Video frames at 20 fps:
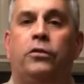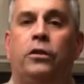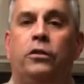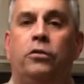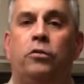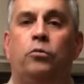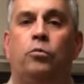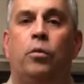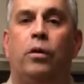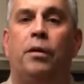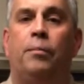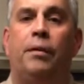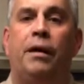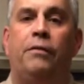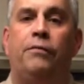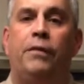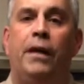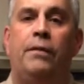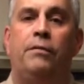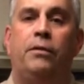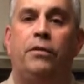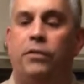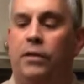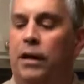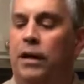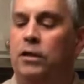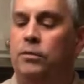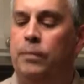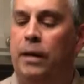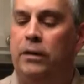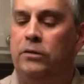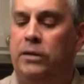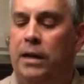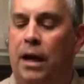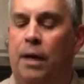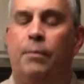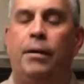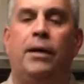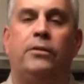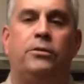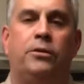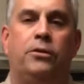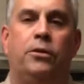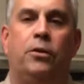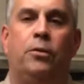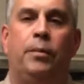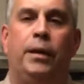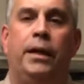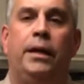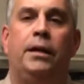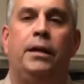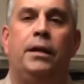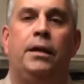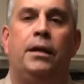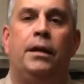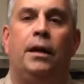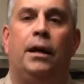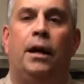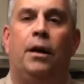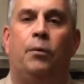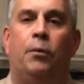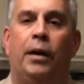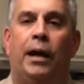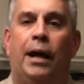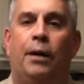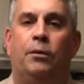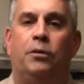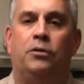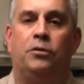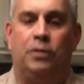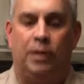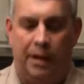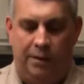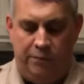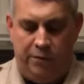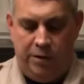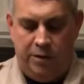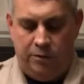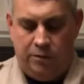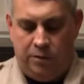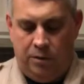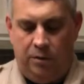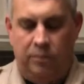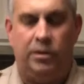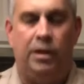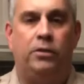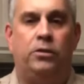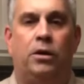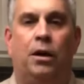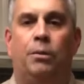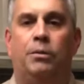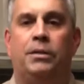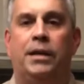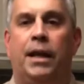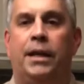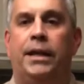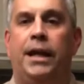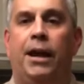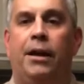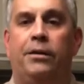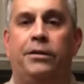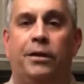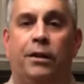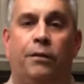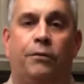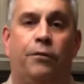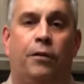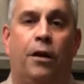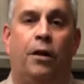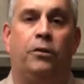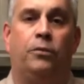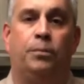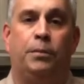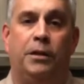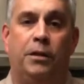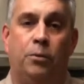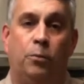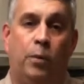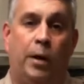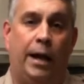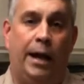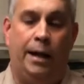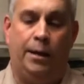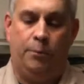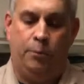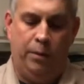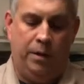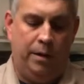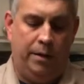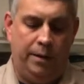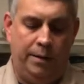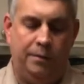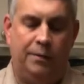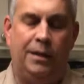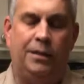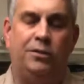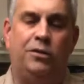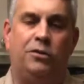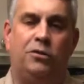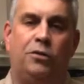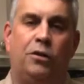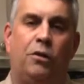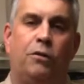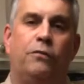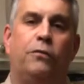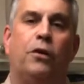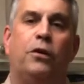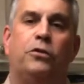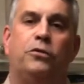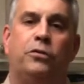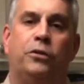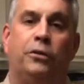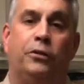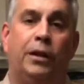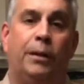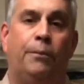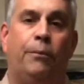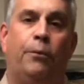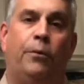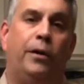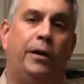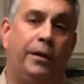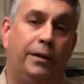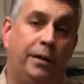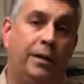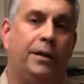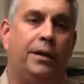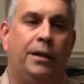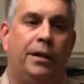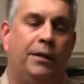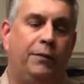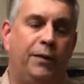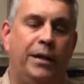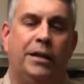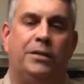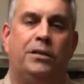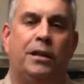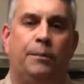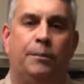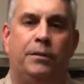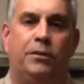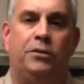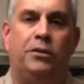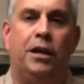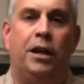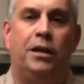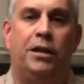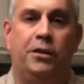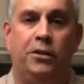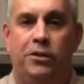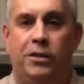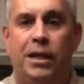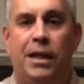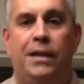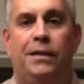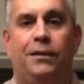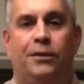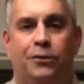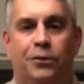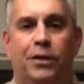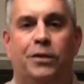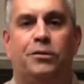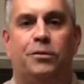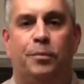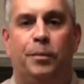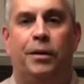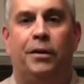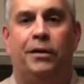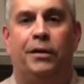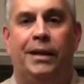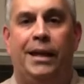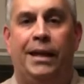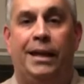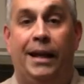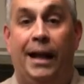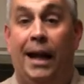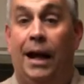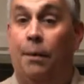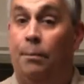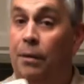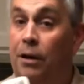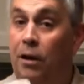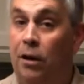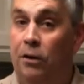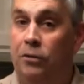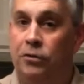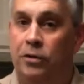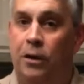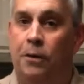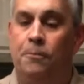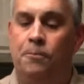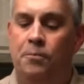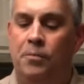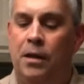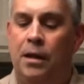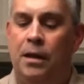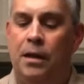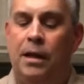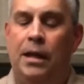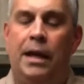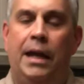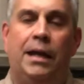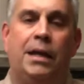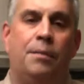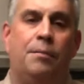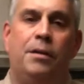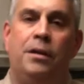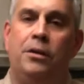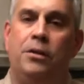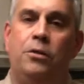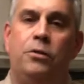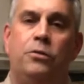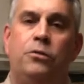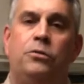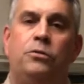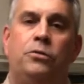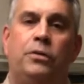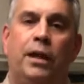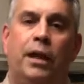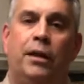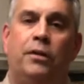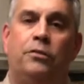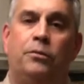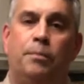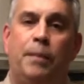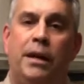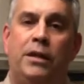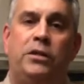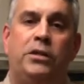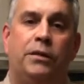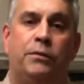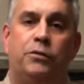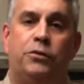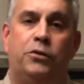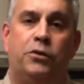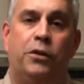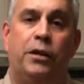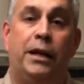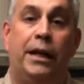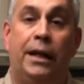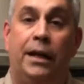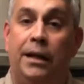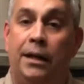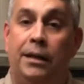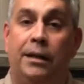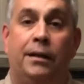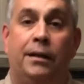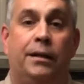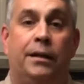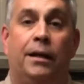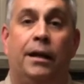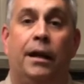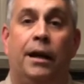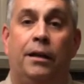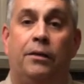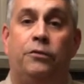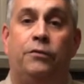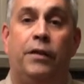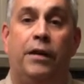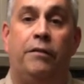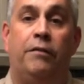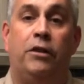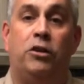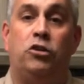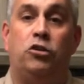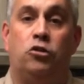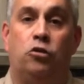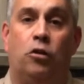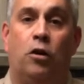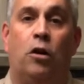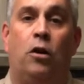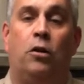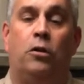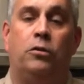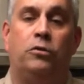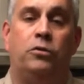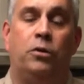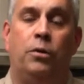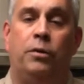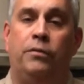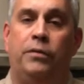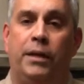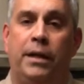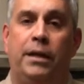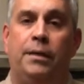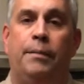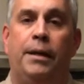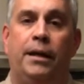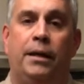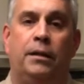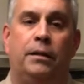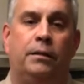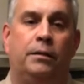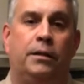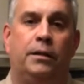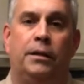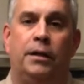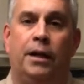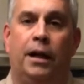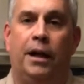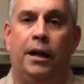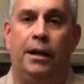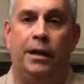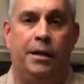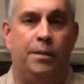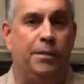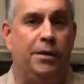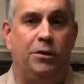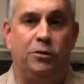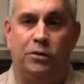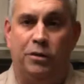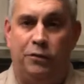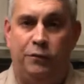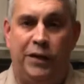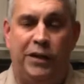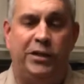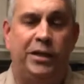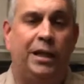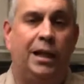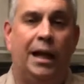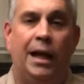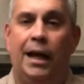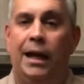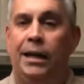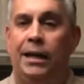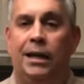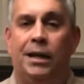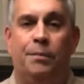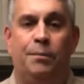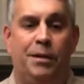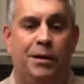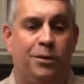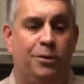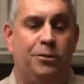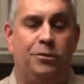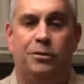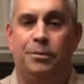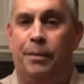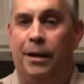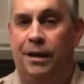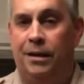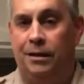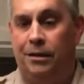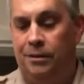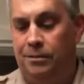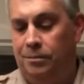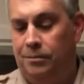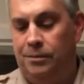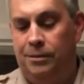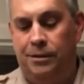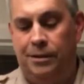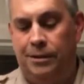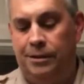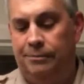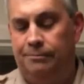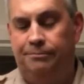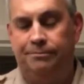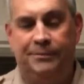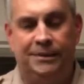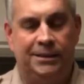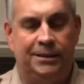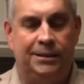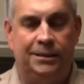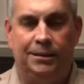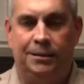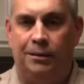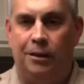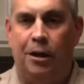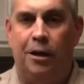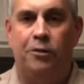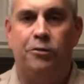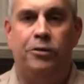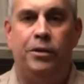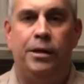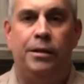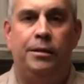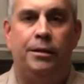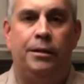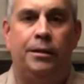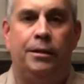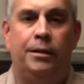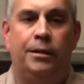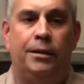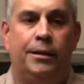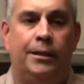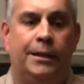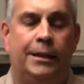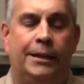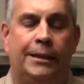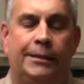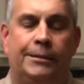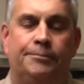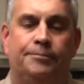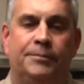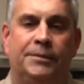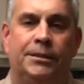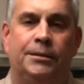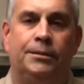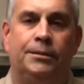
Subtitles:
This is one of my favorite things. My Scoutmaster told me when I was 11 years old, said you always got to carry dental floss. Why? Well, this is so versatile. Number one, if you get something stuck in your teeth, it's instrumental in getting it out, but also it can be used as makeshift string. It's very, very strong, so if you need to make it can be used as fishing line. It can be used to make a laundry line.